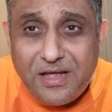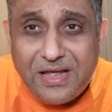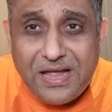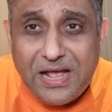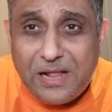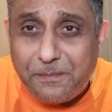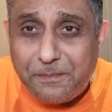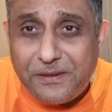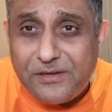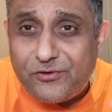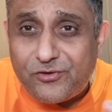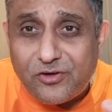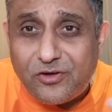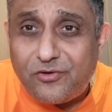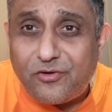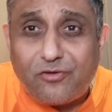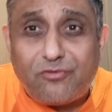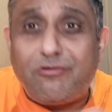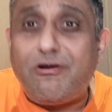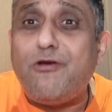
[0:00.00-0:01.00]
Helping
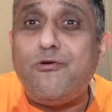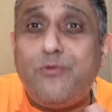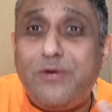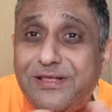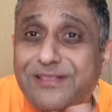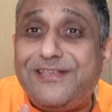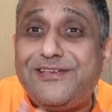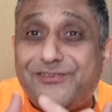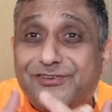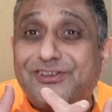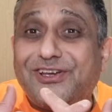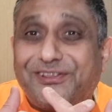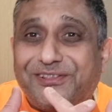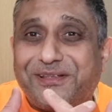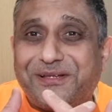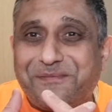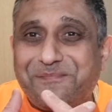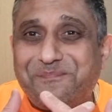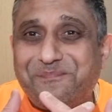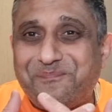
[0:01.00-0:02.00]
children to grow with each
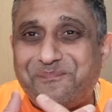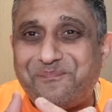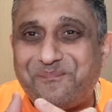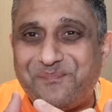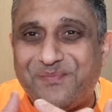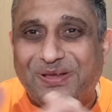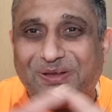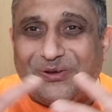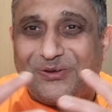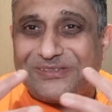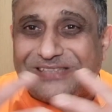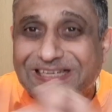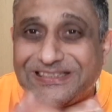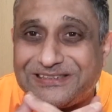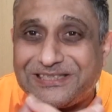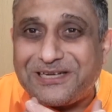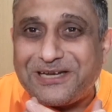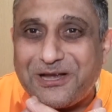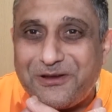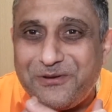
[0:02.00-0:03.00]
other, because
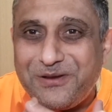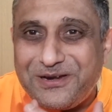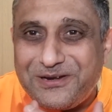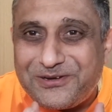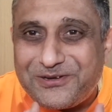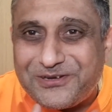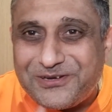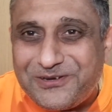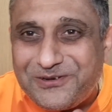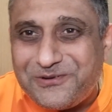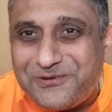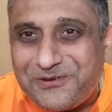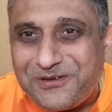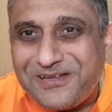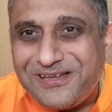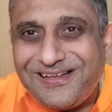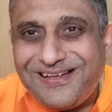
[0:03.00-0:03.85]
as they go into